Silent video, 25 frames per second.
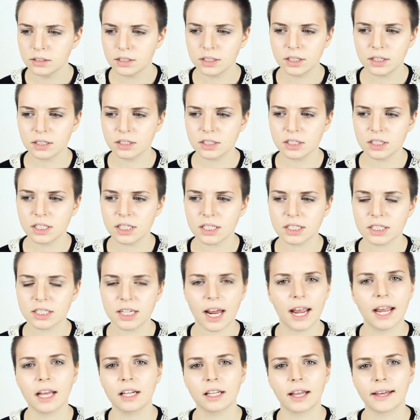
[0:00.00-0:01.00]
To, to this
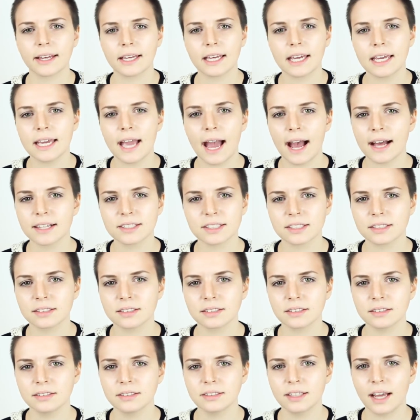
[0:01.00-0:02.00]
day, like he hasn't
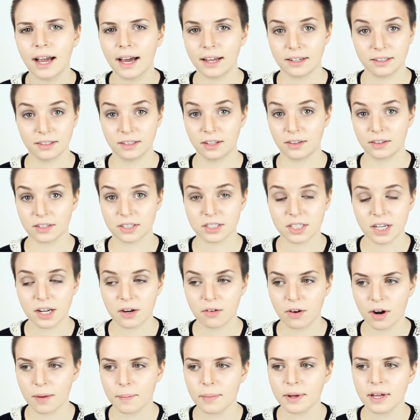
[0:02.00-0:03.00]
had another
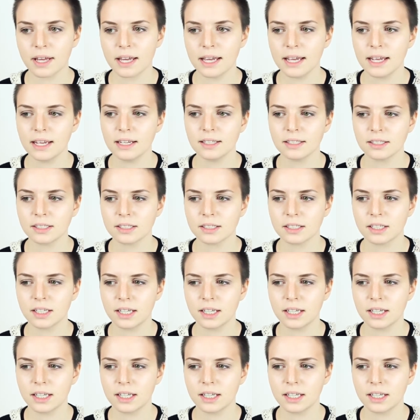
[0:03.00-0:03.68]
cigarette, but he,